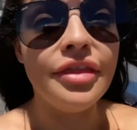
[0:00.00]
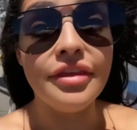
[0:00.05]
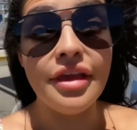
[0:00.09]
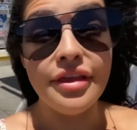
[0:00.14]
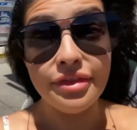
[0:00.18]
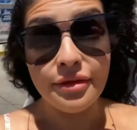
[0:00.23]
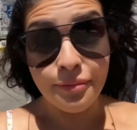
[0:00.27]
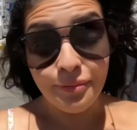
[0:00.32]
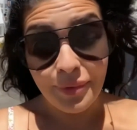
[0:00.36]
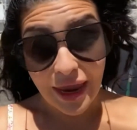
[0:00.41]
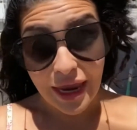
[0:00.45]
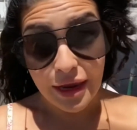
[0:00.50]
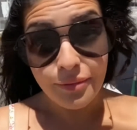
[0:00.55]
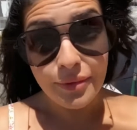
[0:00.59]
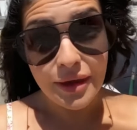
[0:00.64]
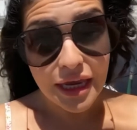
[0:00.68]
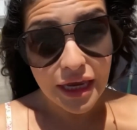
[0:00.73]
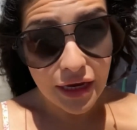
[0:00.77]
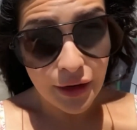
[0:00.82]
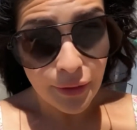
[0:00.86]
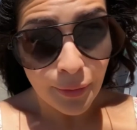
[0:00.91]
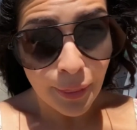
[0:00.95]
then the
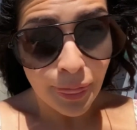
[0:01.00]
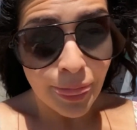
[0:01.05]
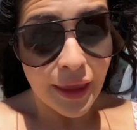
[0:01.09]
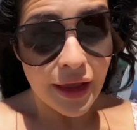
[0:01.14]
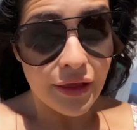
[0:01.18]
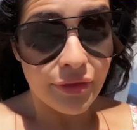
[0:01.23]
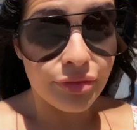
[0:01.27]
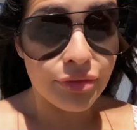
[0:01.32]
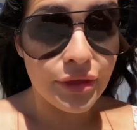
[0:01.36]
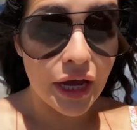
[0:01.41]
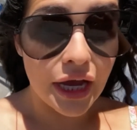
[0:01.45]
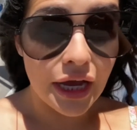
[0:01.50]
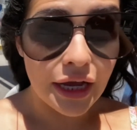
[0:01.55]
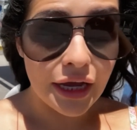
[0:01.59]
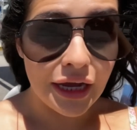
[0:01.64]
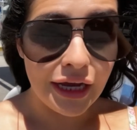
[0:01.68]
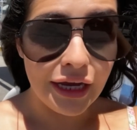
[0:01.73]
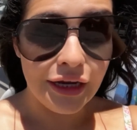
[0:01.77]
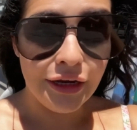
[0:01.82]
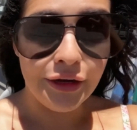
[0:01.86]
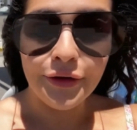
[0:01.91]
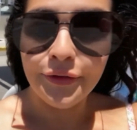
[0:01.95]
baby,
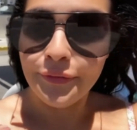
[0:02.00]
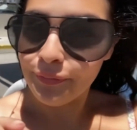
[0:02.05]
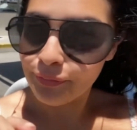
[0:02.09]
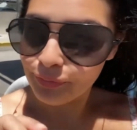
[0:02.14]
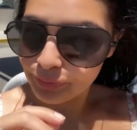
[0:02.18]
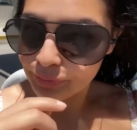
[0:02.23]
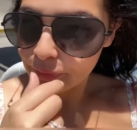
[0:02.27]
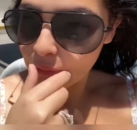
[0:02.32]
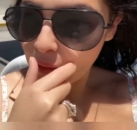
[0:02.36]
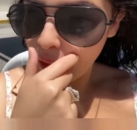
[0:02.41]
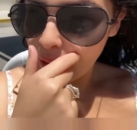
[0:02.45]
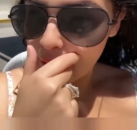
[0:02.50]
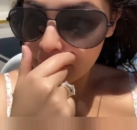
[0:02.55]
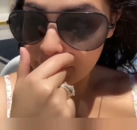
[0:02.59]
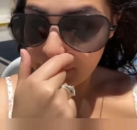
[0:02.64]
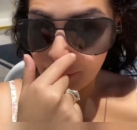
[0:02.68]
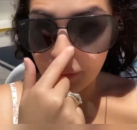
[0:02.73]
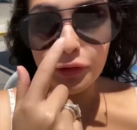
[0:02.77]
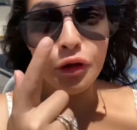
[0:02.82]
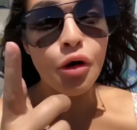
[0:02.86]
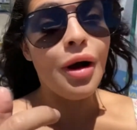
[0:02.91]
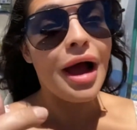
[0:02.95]
the
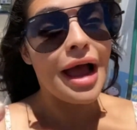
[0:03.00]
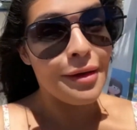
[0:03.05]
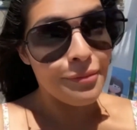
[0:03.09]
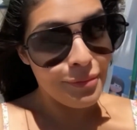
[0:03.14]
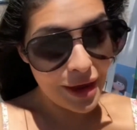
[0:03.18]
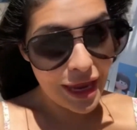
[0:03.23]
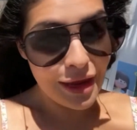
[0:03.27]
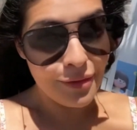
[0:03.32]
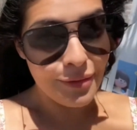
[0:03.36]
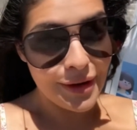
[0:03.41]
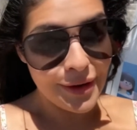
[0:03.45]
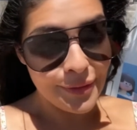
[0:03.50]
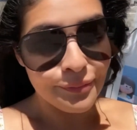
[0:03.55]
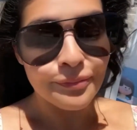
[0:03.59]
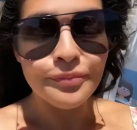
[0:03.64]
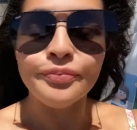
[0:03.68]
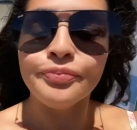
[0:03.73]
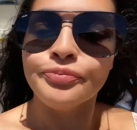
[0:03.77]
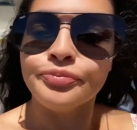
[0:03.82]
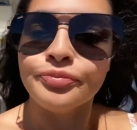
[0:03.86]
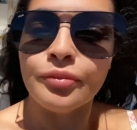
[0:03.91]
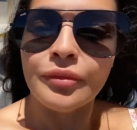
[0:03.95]
blue eye baby,
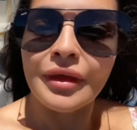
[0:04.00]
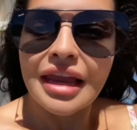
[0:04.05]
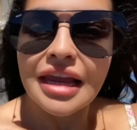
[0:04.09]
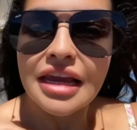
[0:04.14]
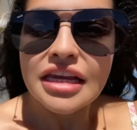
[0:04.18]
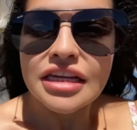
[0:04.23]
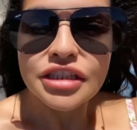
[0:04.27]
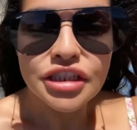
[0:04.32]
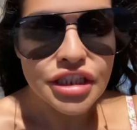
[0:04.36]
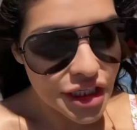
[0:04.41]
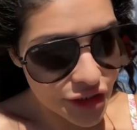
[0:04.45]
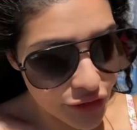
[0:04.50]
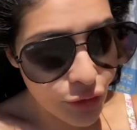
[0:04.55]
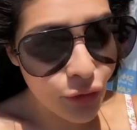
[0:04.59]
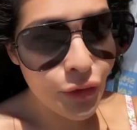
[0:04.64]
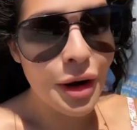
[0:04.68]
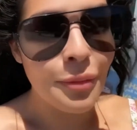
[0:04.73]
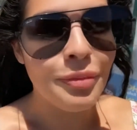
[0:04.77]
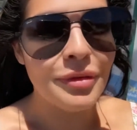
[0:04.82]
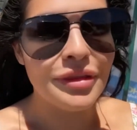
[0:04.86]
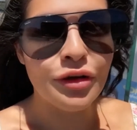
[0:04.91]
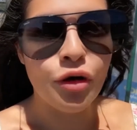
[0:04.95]
she threw
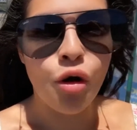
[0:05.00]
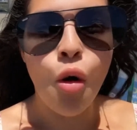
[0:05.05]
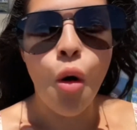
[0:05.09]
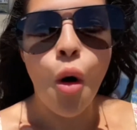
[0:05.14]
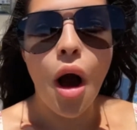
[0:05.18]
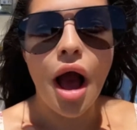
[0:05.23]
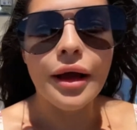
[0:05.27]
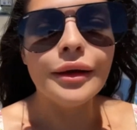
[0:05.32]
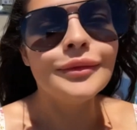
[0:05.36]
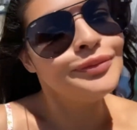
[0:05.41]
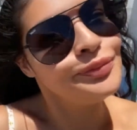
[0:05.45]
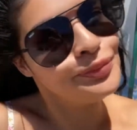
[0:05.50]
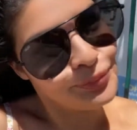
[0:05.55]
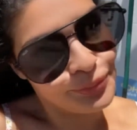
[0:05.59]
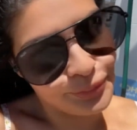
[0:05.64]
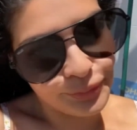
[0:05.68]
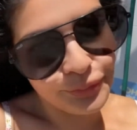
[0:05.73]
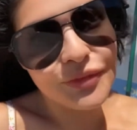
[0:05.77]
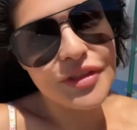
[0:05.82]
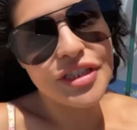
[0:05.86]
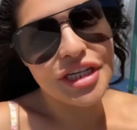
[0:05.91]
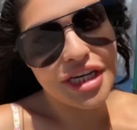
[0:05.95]
up in the co-op.
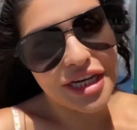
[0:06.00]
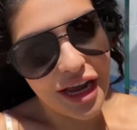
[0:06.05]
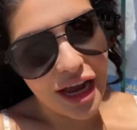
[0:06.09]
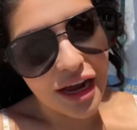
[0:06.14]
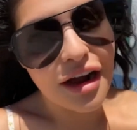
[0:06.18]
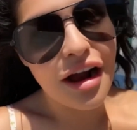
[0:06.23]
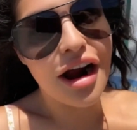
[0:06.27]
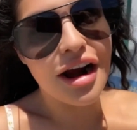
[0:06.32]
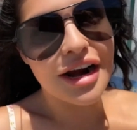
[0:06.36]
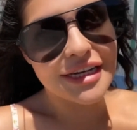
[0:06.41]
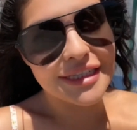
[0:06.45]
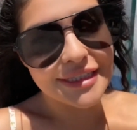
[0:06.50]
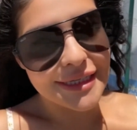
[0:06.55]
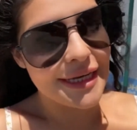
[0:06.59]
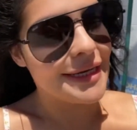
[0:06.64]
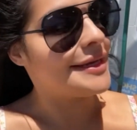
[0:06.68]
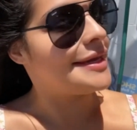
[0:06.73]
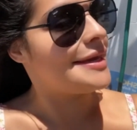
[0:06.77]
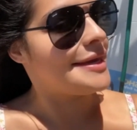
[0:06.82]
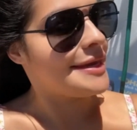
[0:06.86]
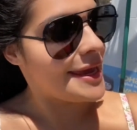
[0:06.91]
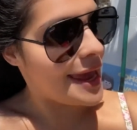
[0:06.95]
She got car sick.
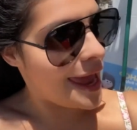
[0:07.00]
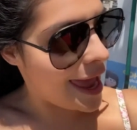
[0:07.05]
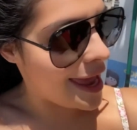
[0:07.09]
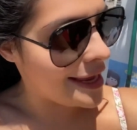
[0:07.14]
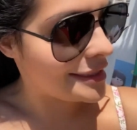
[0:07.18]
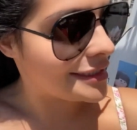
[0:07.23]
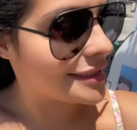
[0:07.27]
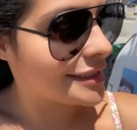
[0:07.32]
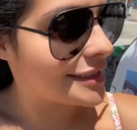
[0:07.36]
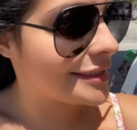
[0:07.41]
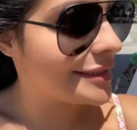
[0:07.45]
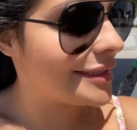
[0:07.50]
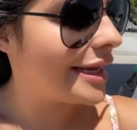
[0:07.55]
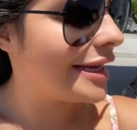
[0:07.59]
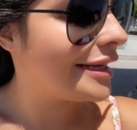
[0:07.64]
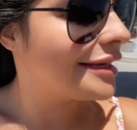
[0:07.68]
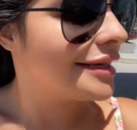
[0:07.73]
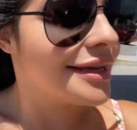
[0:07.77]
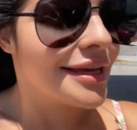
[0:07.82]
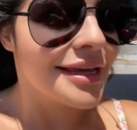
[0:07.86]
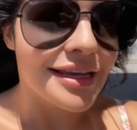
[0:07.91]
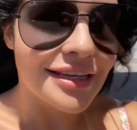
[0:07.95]
Yes.
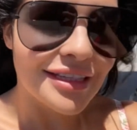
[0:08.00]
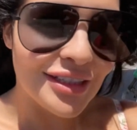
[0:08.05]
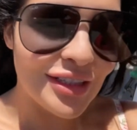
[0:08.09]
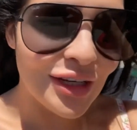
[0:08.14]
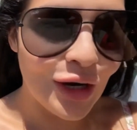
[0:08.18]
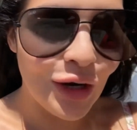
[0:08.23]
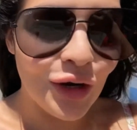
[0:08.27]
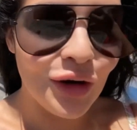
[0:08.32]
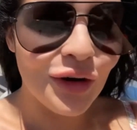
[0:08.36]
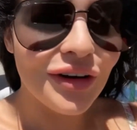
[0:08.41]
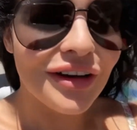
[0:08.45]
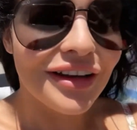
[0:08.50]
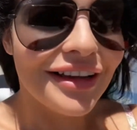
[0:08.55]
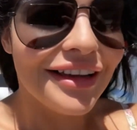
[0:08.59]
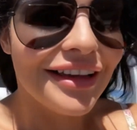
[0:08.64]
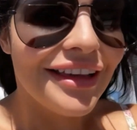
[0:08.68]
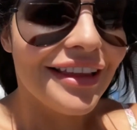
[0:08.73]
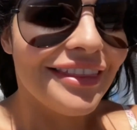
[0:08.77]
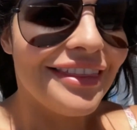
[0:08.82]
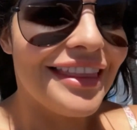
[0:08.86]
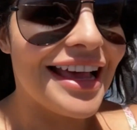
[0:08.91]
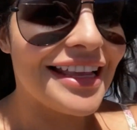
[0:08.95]
So
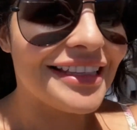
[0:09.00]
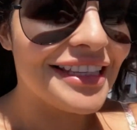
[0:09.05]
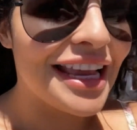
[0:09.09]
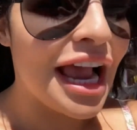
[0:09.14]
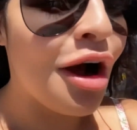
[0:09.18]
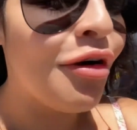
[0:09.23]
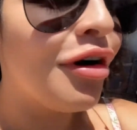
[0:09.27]
that's how